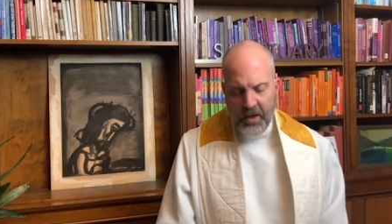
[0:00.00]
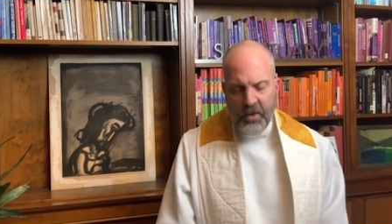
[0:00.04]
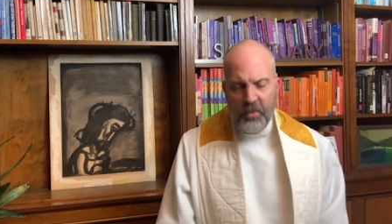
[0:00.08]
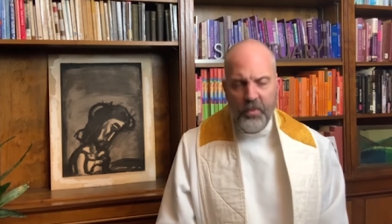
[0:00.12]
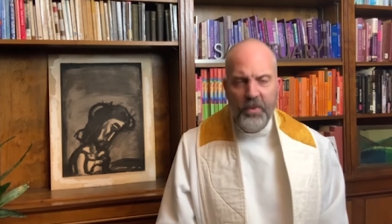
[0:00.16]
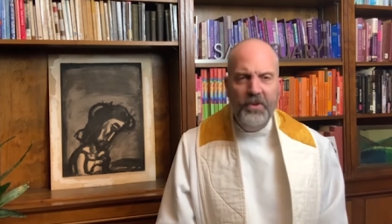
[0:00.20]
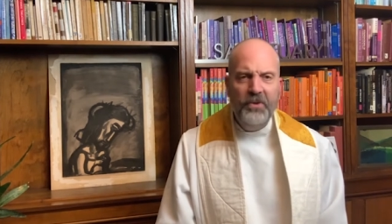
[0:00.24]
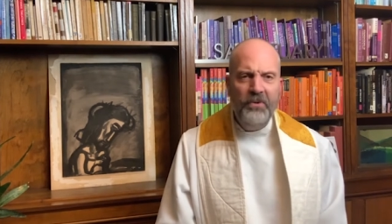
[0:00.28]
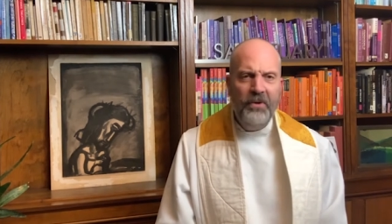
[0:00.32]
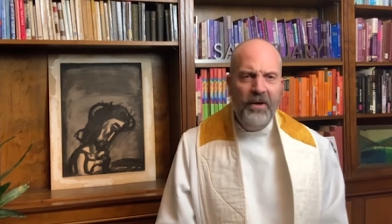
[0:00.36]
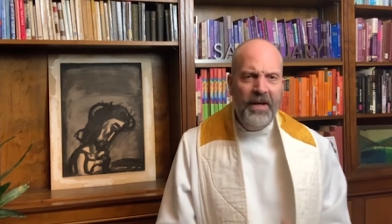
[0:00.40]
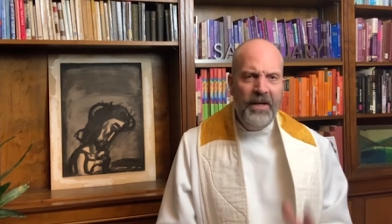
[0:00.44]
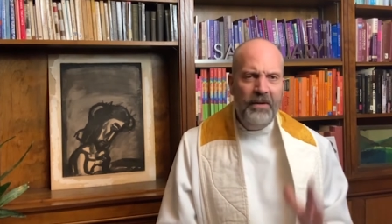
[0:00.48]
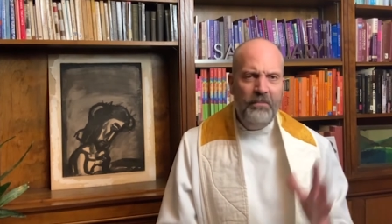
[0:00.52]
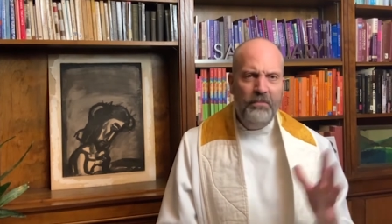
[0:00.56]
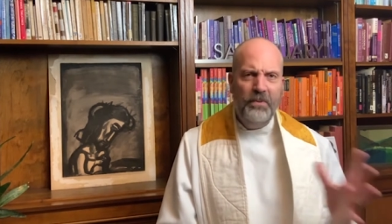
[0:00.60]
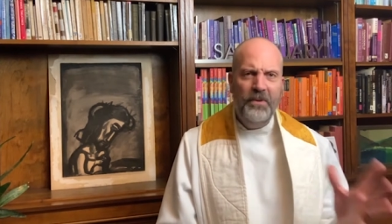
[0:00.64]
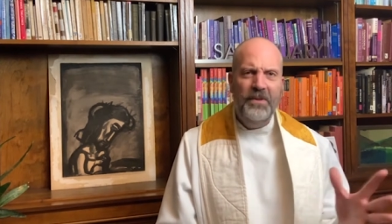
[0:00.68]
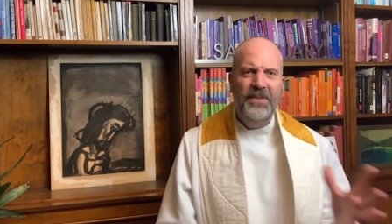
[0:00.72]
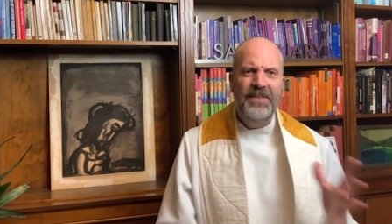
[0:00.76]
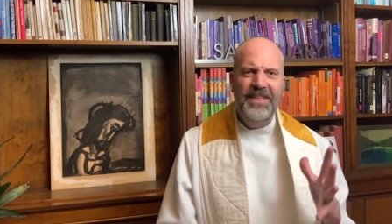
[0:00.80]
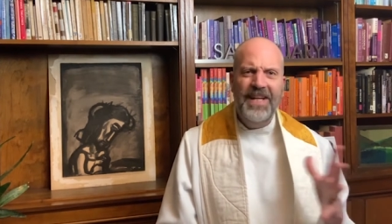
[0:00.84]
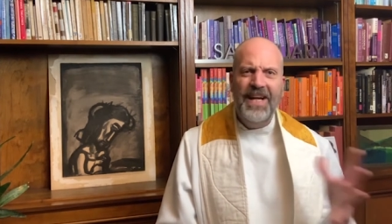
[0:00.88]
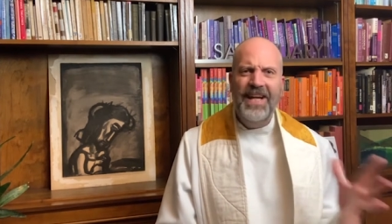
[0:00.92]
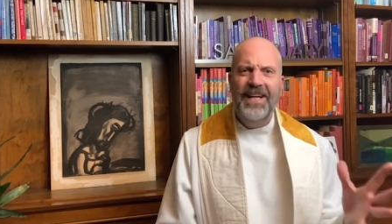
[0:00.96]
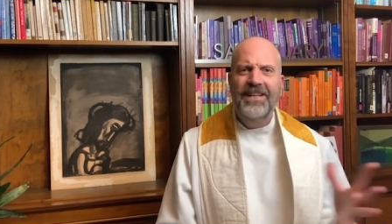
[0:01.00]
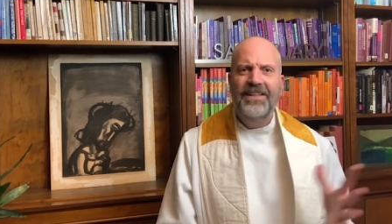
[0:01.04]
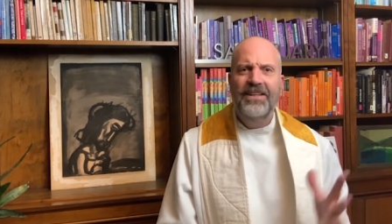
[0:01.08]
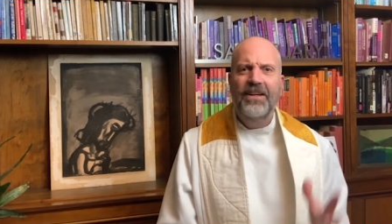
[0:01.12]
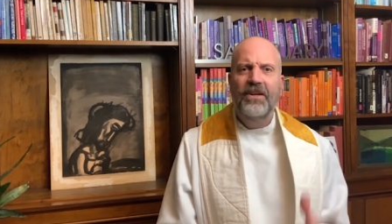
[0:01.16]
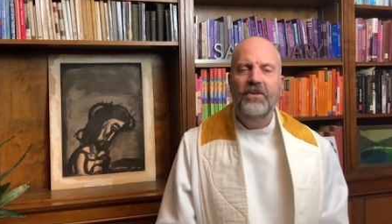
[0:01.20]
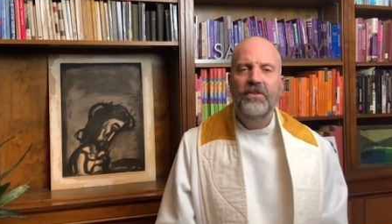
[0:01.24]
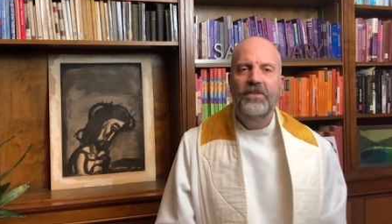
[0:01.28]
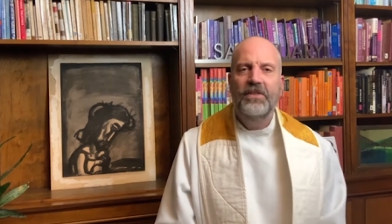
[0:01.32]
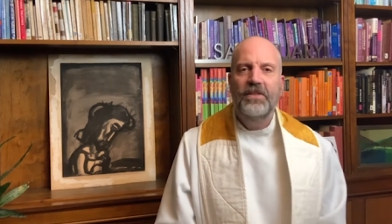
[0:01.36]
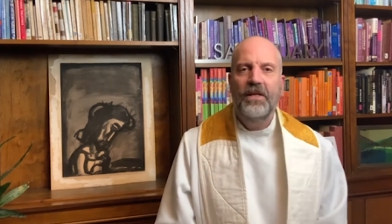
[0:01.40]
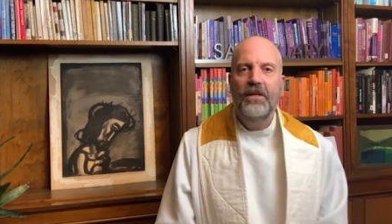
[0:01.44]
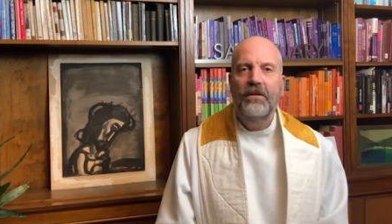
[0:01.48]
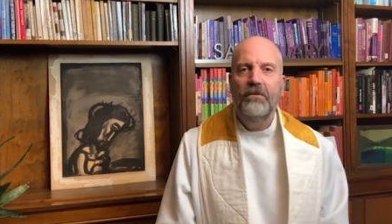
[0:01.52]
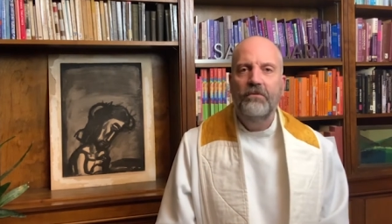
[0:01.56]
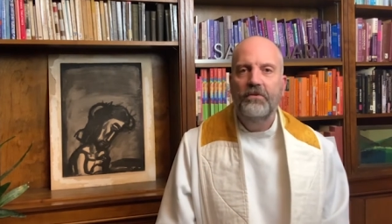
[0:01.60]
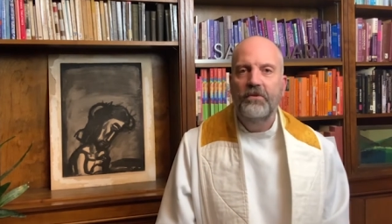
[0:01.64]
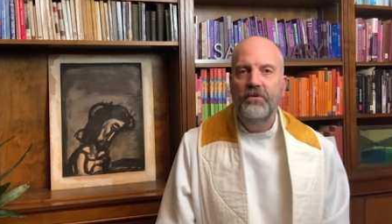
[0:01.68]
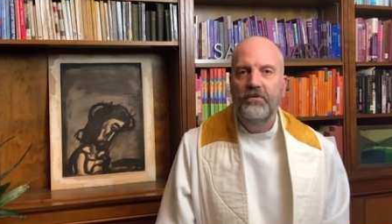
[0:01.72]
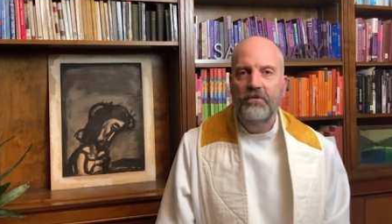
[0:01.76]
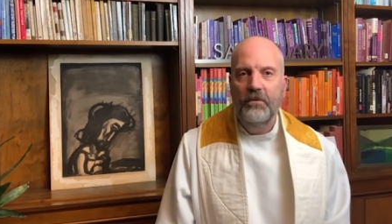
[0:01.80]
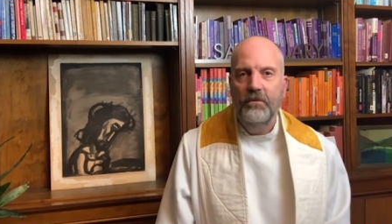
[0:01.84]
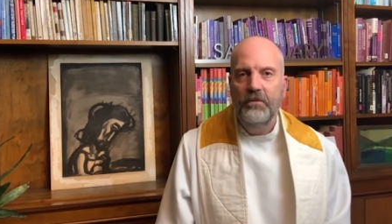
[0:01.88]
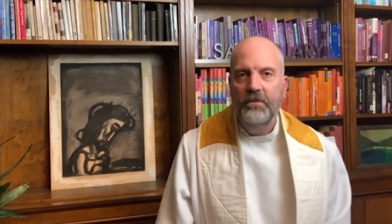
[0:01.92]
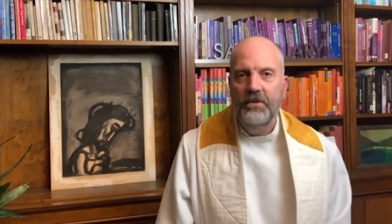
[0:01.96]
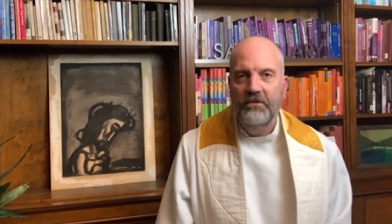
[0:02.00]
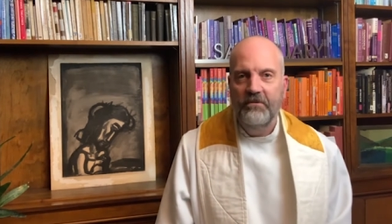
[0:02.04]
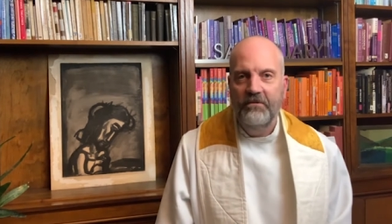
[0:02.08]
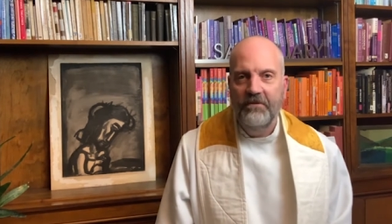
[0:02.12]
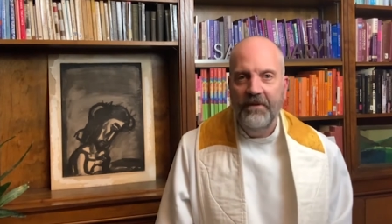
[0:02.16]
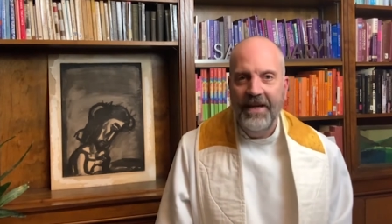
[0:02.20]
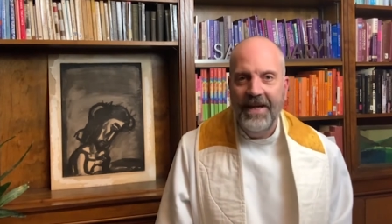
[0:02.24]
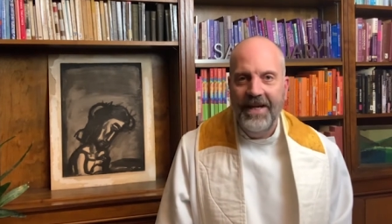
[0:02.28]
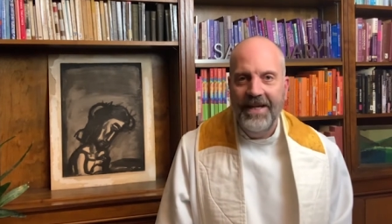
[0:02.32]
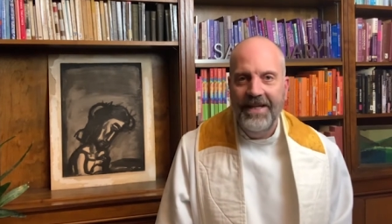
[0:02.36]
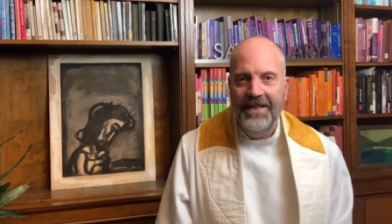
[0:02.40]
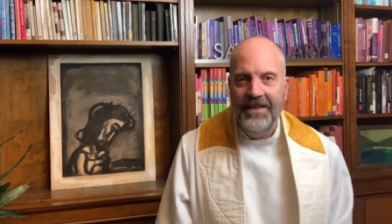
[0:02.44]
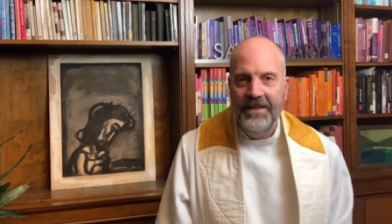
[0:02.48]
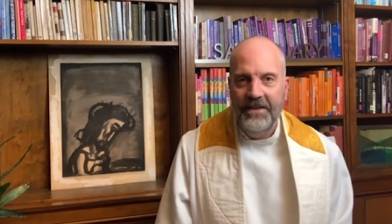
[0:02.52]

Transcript: We try and protect ourselves from divine